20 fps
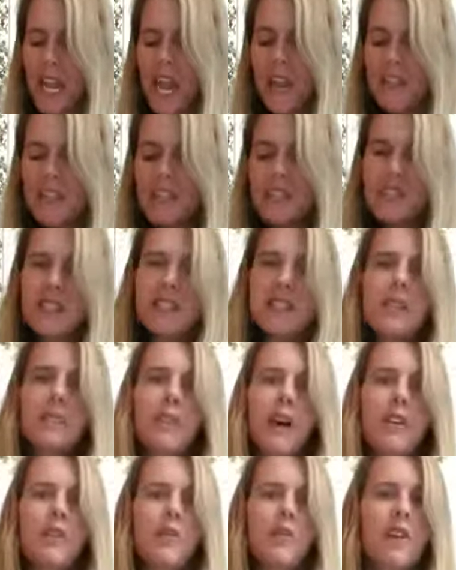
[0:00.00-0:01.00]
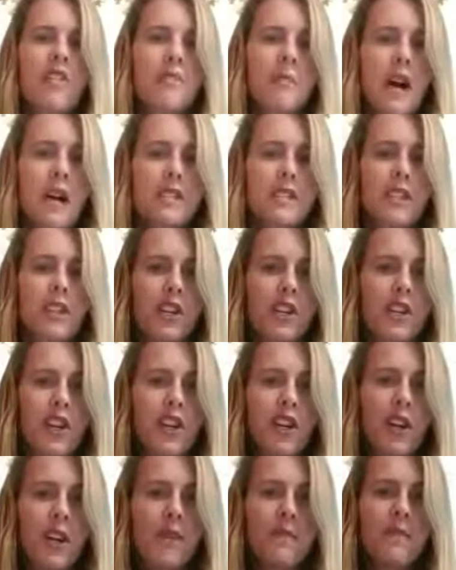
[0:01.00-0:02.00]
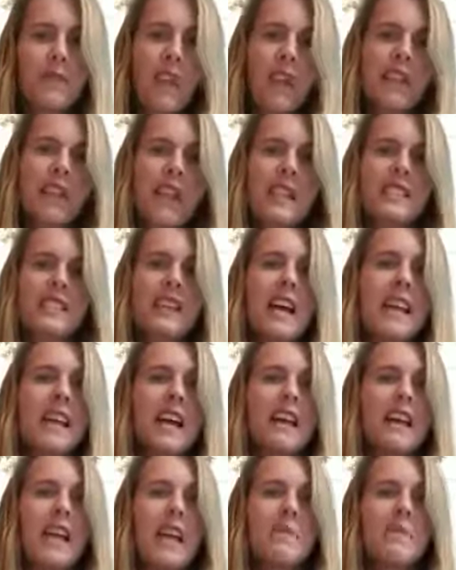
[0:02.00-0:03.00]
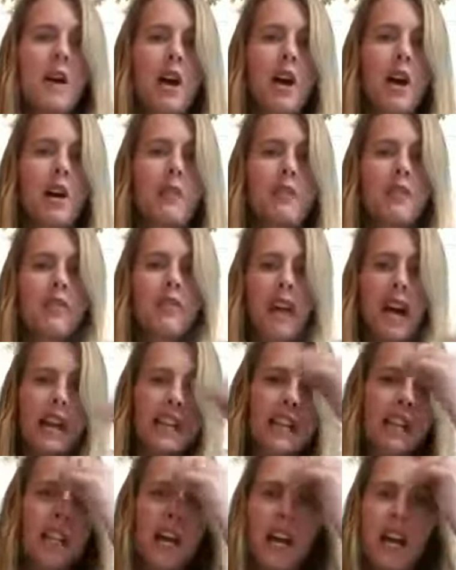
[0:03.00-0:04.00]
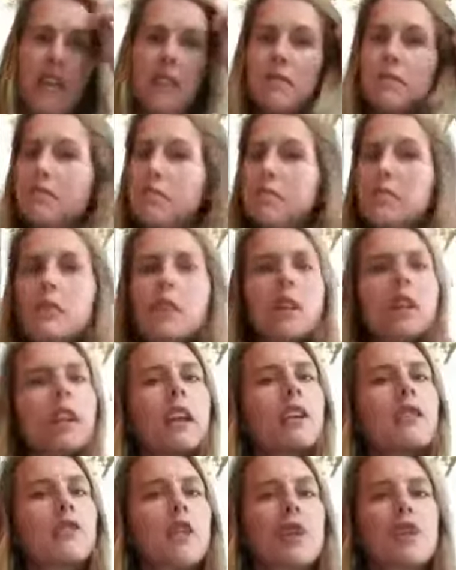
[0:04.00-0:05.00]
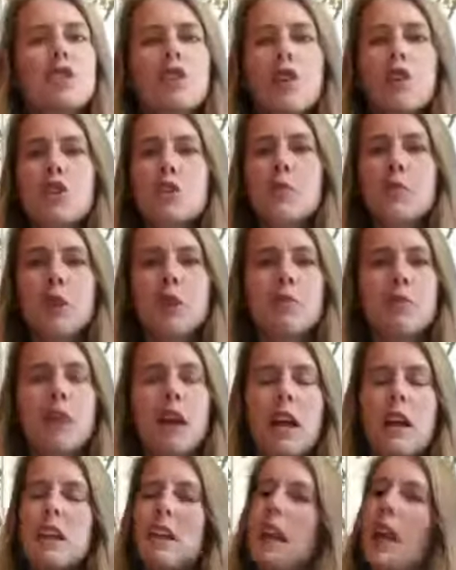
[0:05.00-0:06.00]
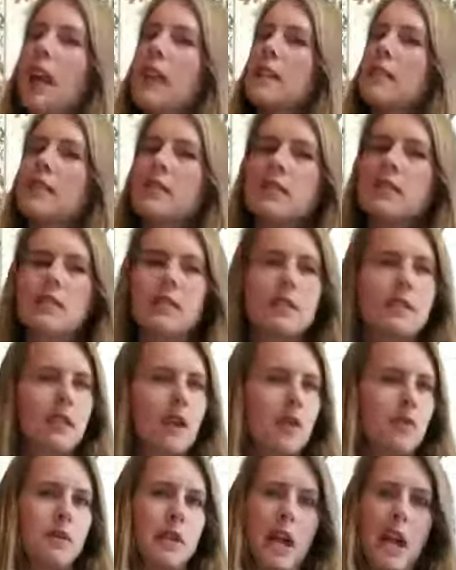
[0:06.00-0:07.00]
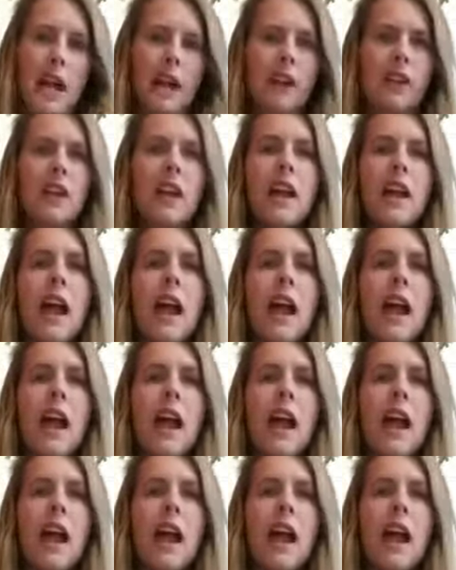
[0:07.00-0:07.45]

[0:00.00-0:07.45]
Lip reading: This is the microwave pasta cooker. Last night I came home, Friday night, getting ready to start spring break, and so tired.